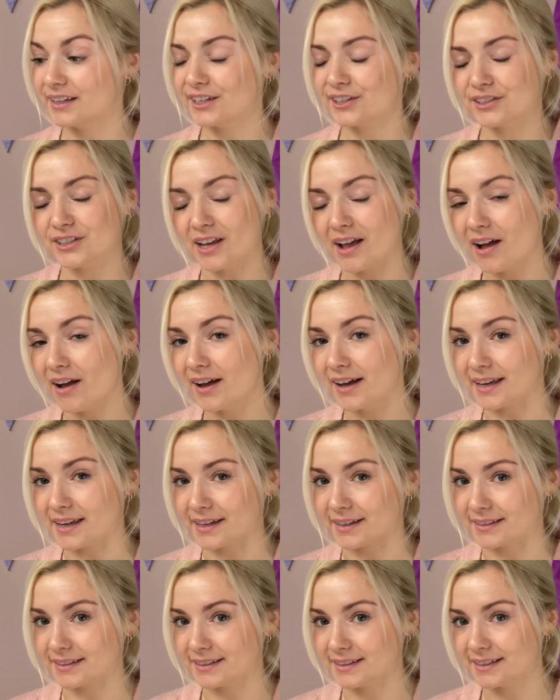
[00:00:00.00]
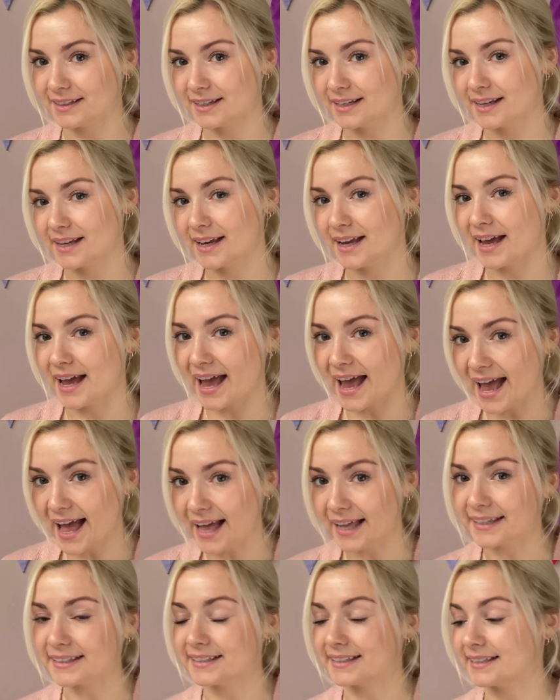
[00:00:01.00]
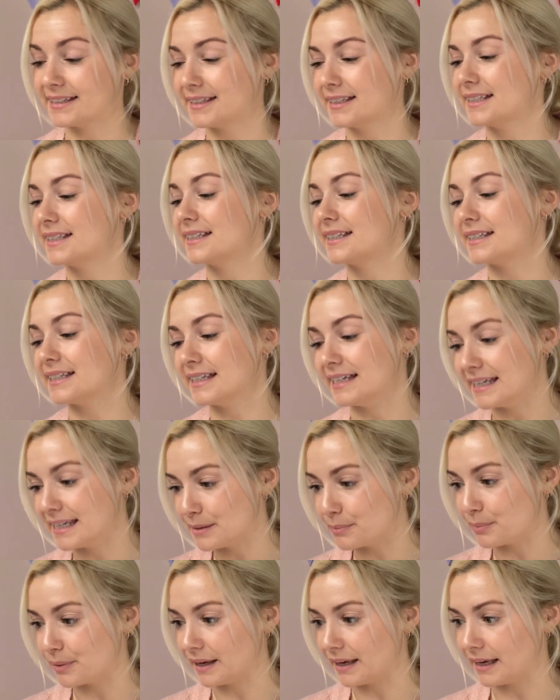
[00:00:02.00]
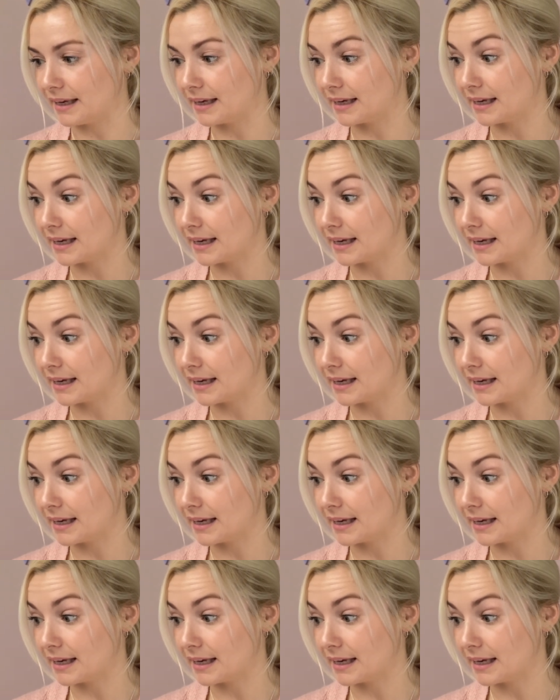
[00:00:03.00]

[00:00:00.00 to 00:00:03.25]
tired, and sleepy.